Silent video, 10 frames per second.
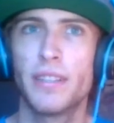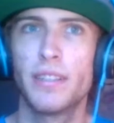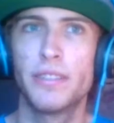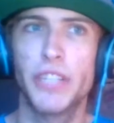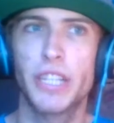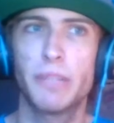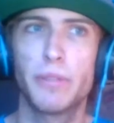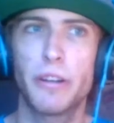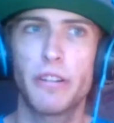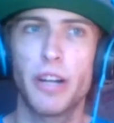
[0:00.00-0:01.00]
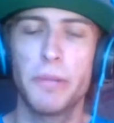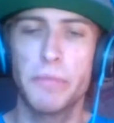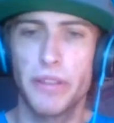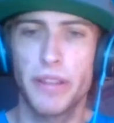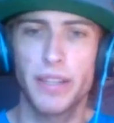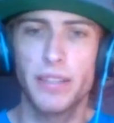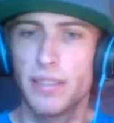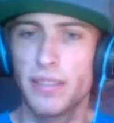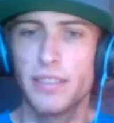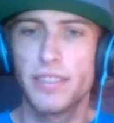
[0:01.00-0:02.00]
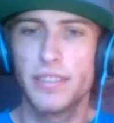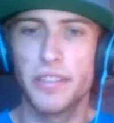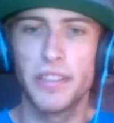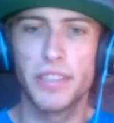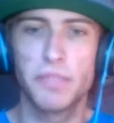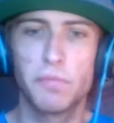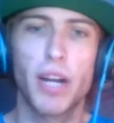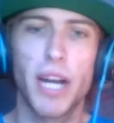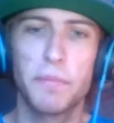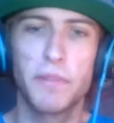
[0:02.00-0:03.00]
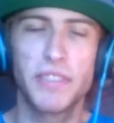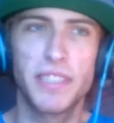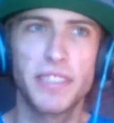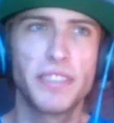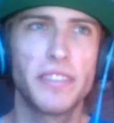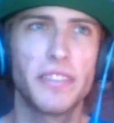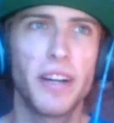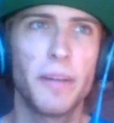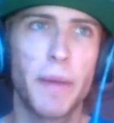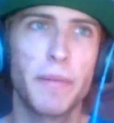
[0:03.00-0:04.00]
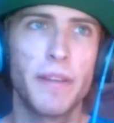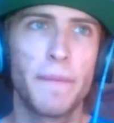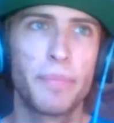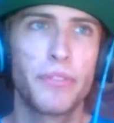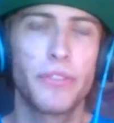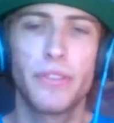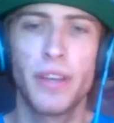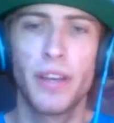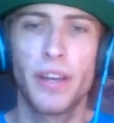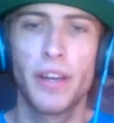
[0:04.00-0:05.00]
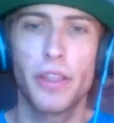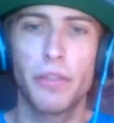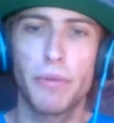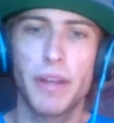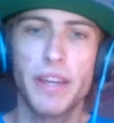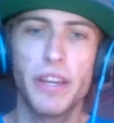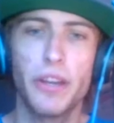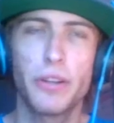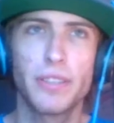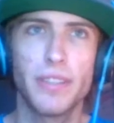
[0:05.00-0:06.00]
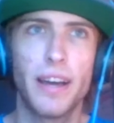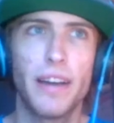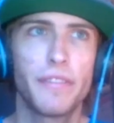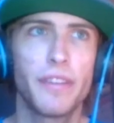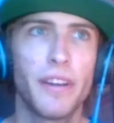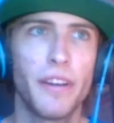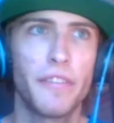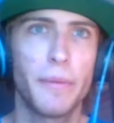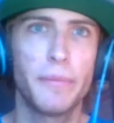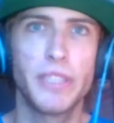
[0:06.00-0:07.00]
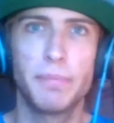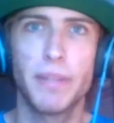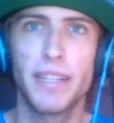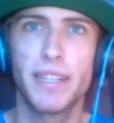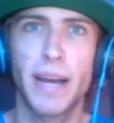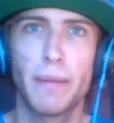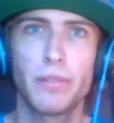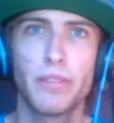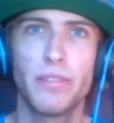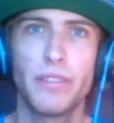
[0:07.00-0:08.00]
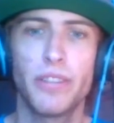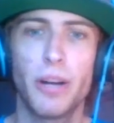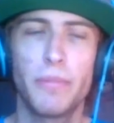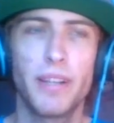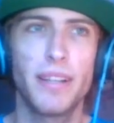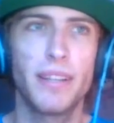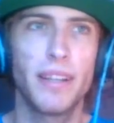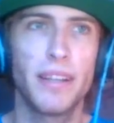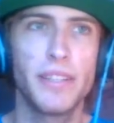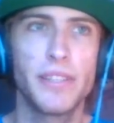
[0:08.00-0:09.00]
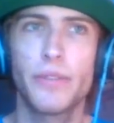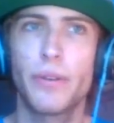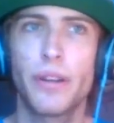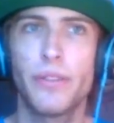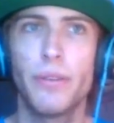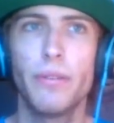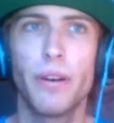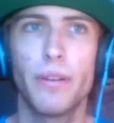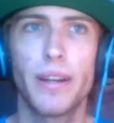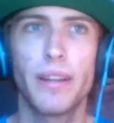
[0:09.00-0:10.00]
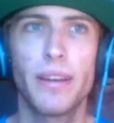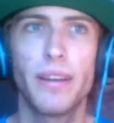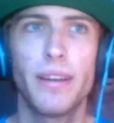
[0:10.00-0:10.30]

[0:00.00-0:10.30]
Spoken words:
Jacob deGrom. You think he's still in his prime. He's still got maybe 3 years left of him just being absolutely dominant. He's 32 already.